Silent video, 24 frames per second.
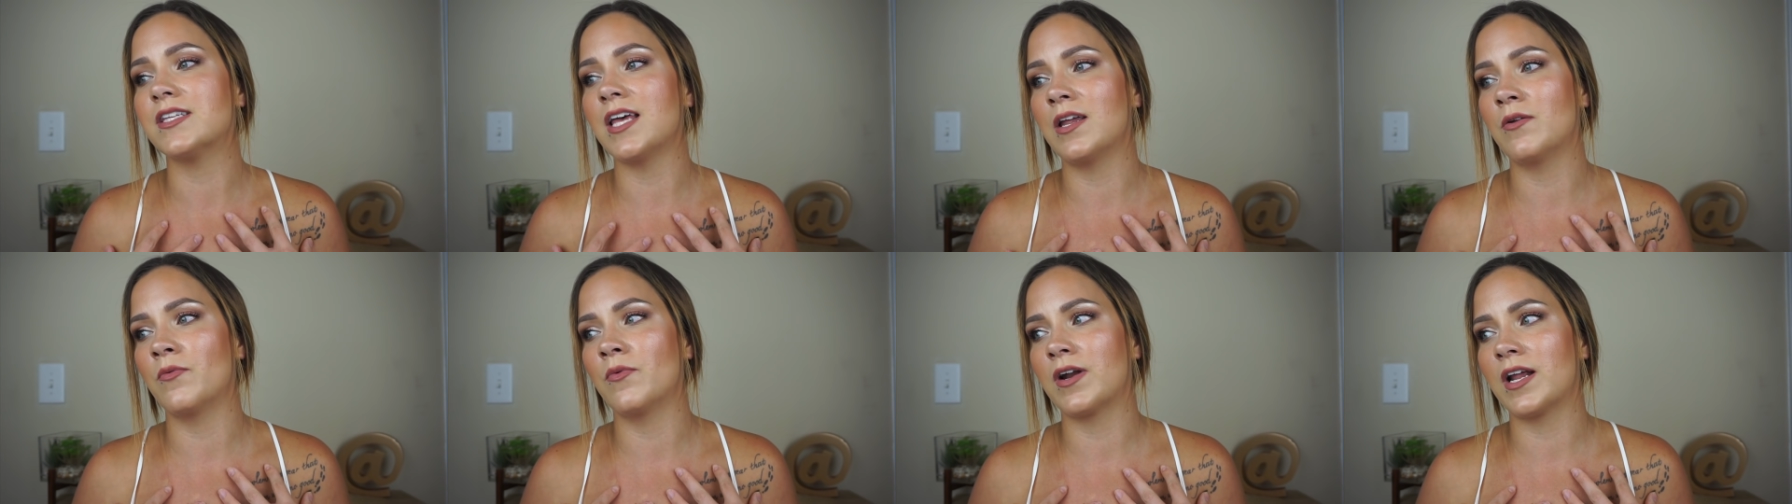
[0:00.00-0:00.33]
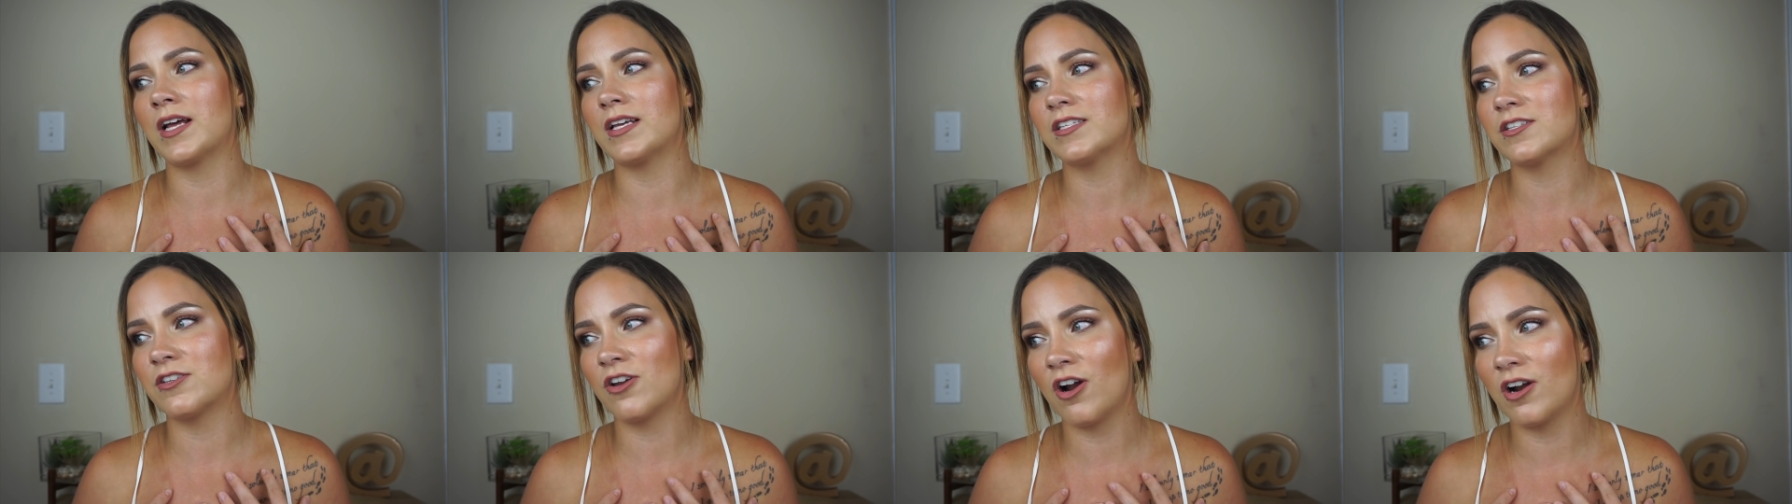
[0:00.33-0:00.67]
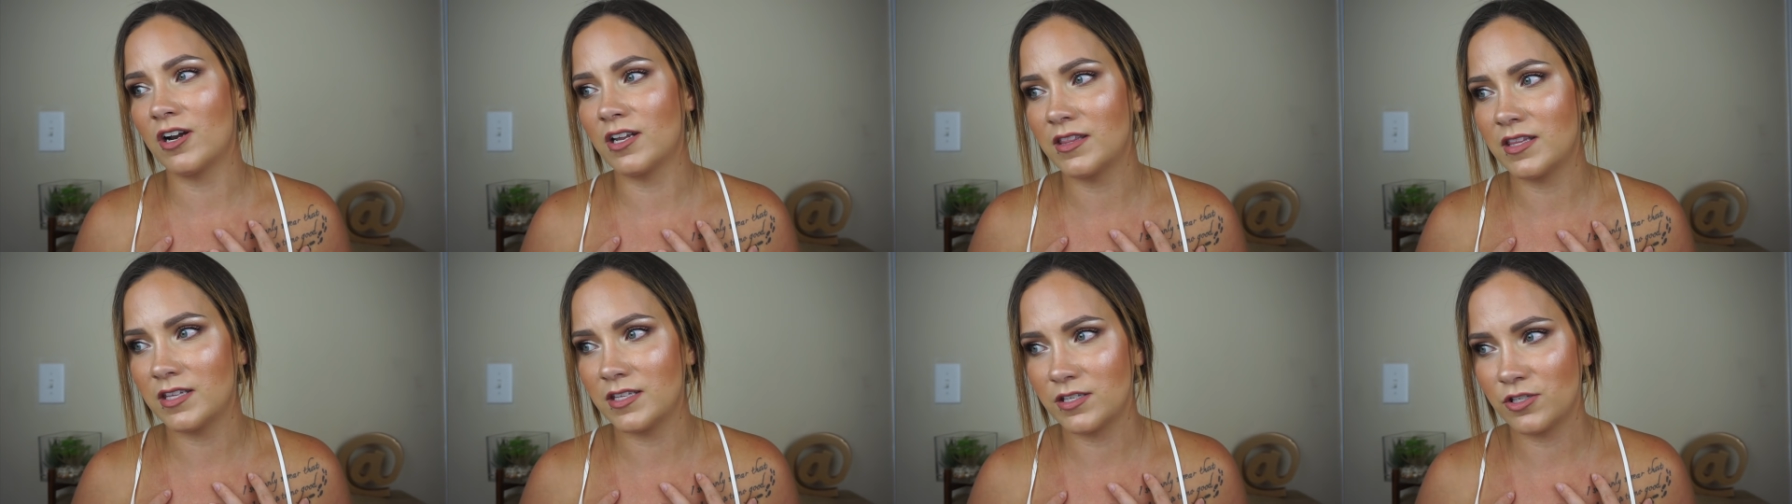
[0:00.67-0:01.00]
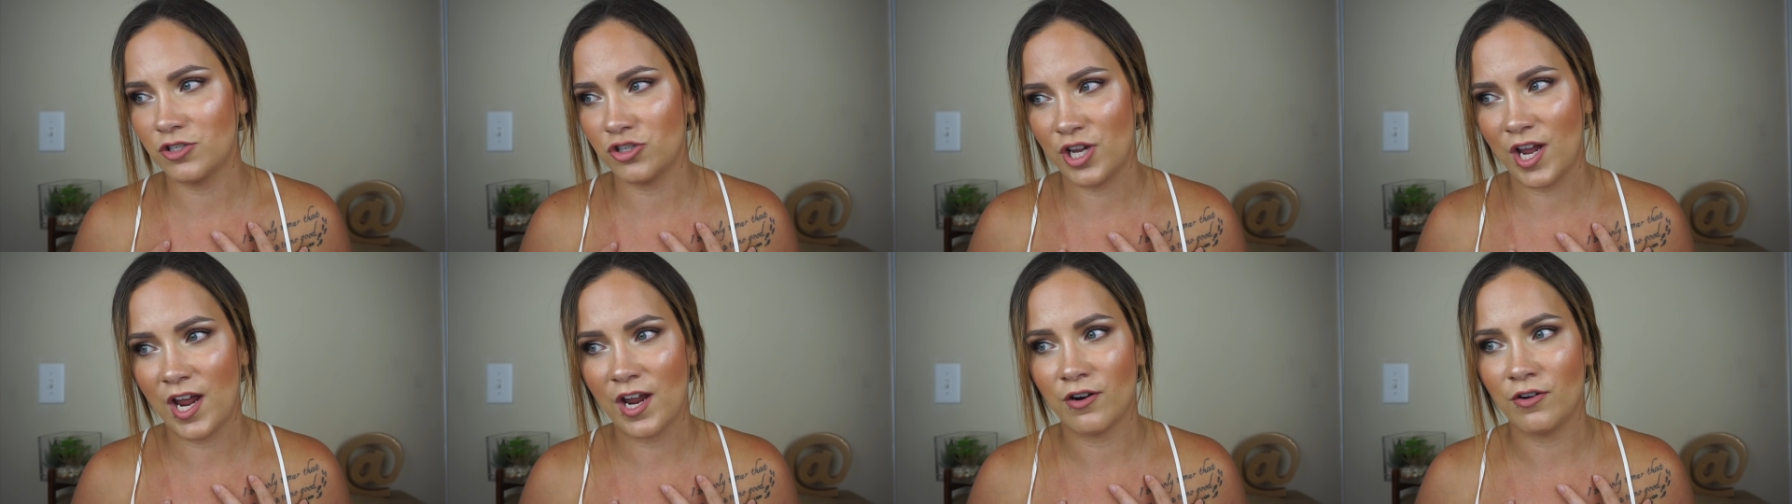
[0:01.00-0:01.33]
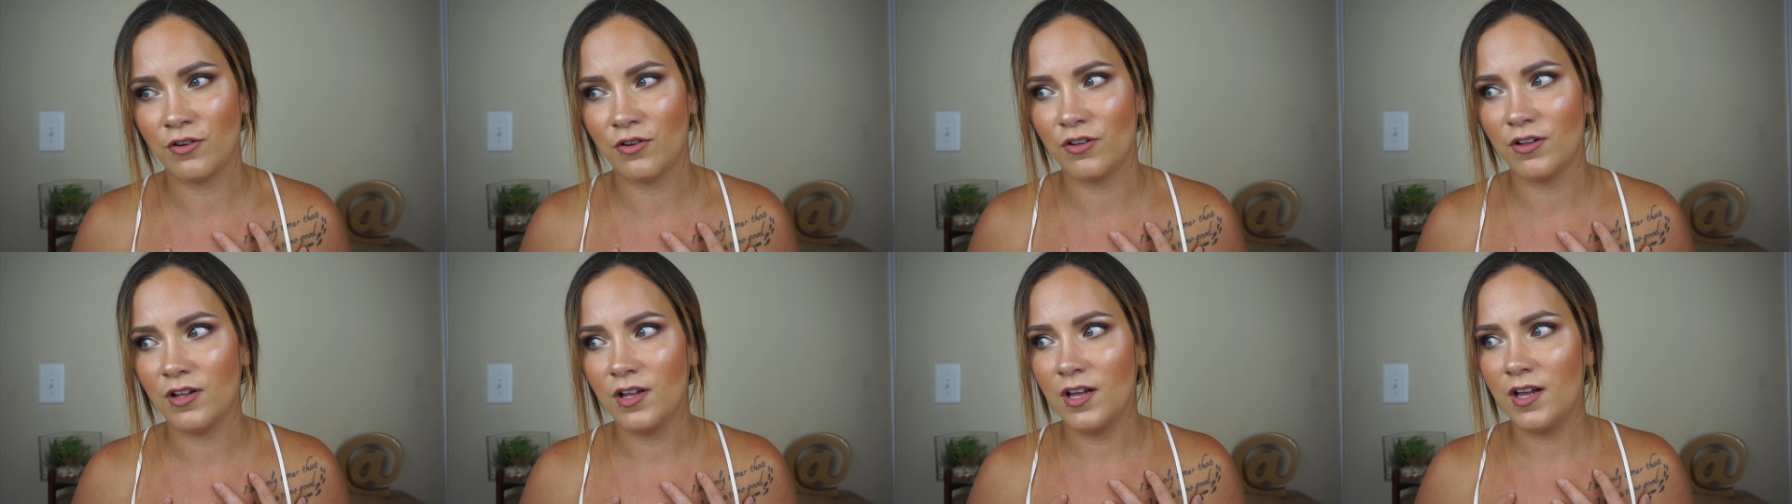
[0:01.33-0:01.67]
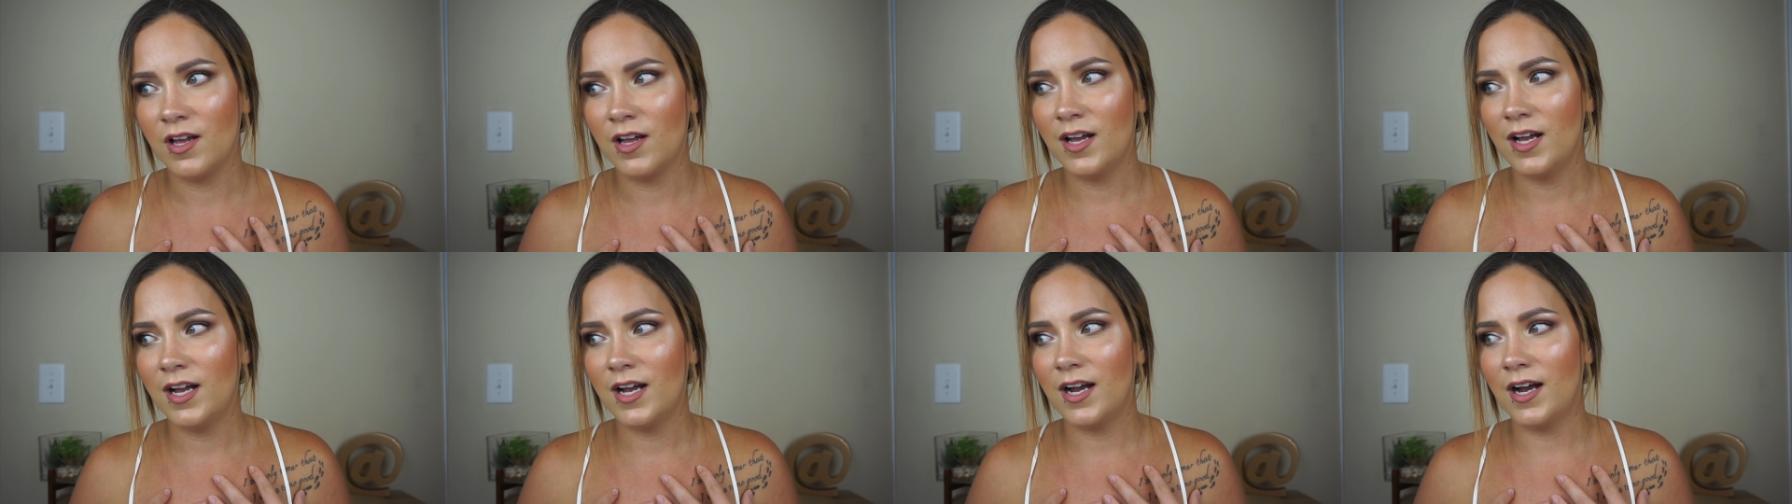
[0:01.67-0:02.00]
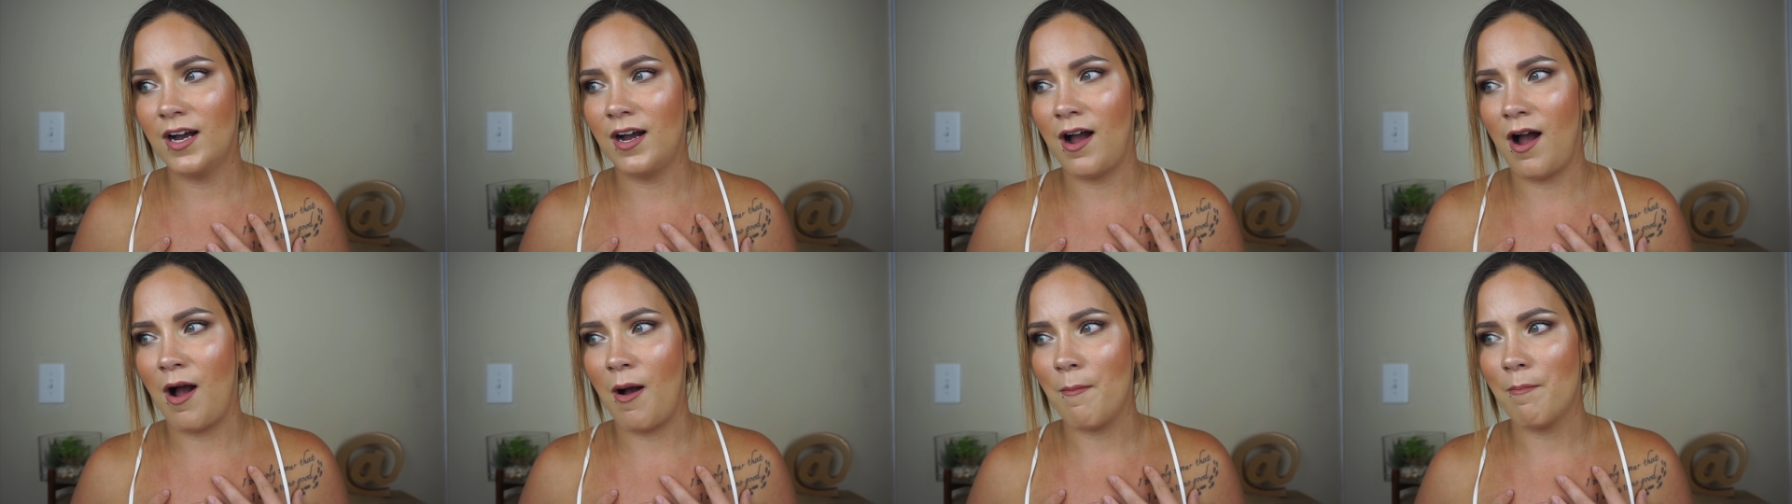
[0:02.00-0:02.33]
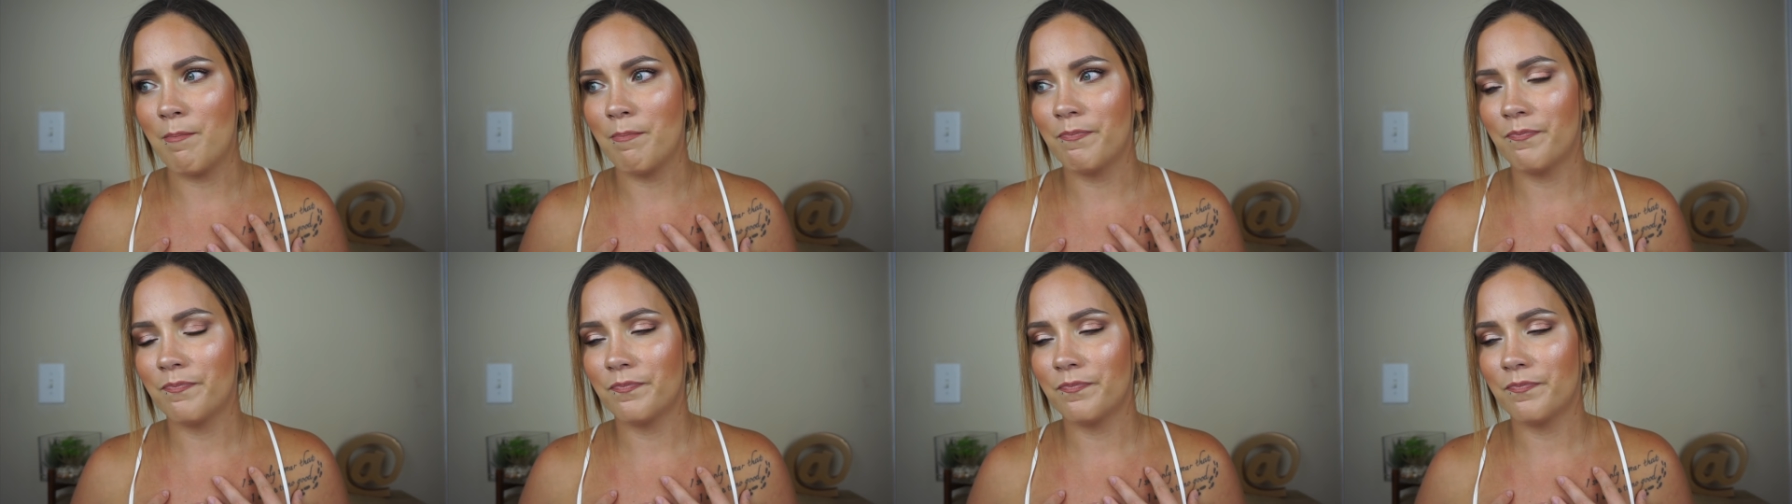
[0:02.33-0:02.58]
And when I started this channel, um,